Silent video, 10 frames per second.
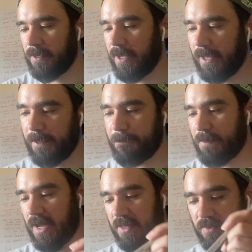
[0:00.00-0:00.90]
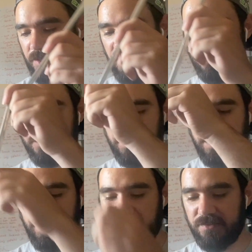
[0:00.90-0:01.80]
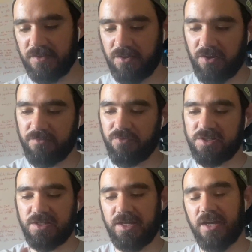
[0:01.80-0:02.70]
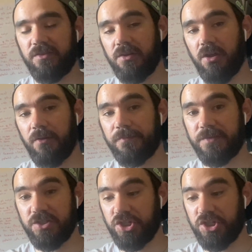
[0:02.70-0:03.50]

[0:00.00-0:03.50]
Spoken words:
And the last thing is I recently had the loft